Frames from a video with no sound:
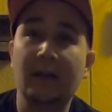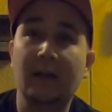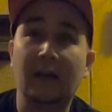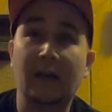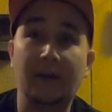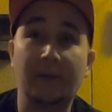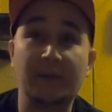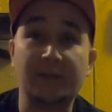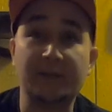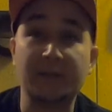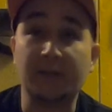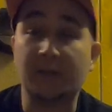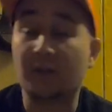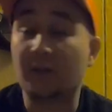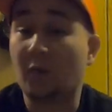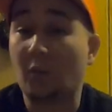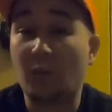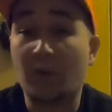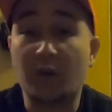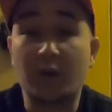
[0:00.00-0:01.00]
It's either
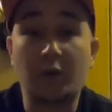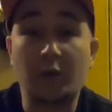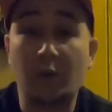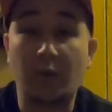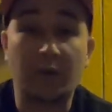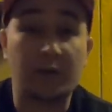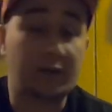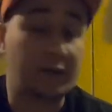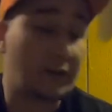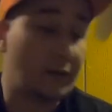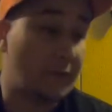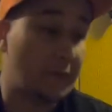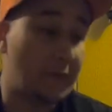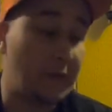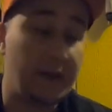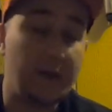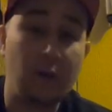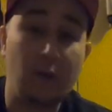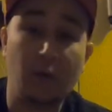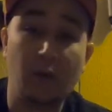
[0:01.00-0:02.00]
going to work, or it's going to
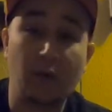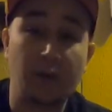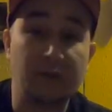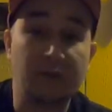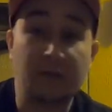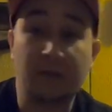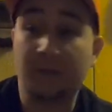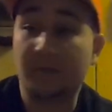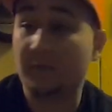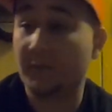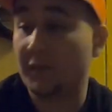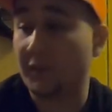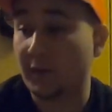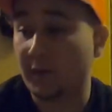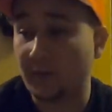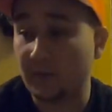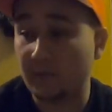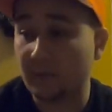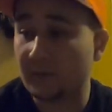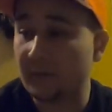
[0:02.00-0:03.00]
fail, or it's going
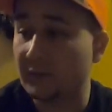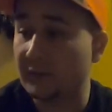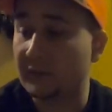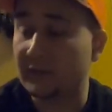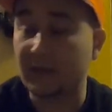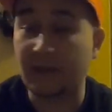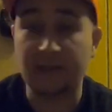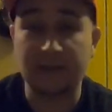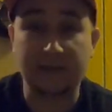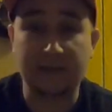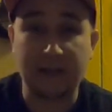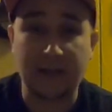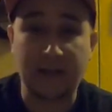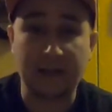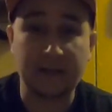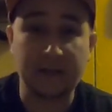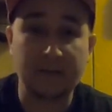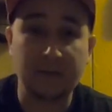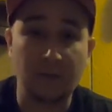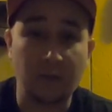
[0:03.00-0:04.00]
to stay
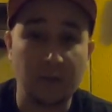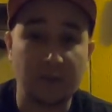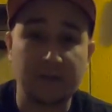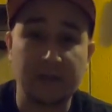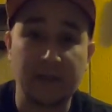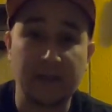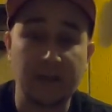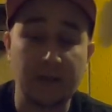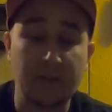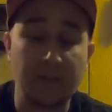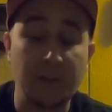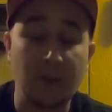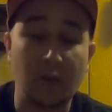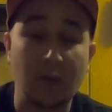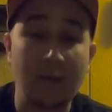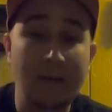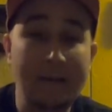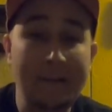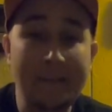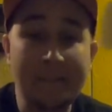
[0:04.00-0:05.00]
stagnant or stay in the middle.